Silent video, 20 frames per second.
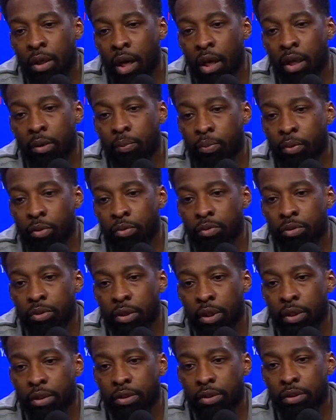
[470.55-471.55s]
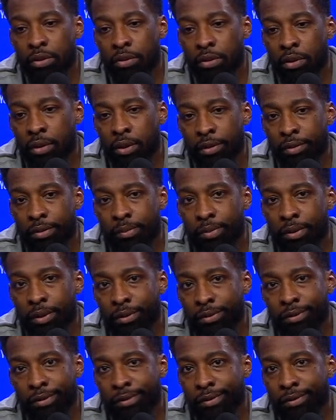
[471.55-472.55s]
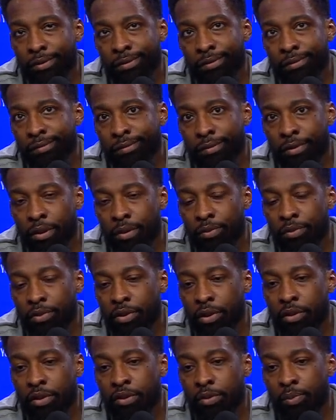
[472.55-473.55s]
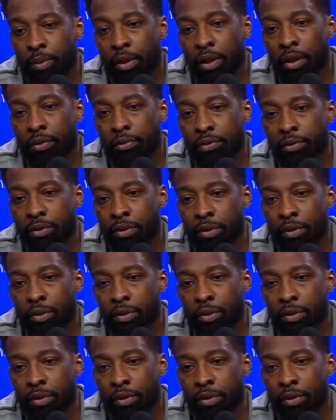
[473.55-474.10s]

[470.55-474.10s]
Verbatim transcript: our approach has has it been since you know we started these playoffs.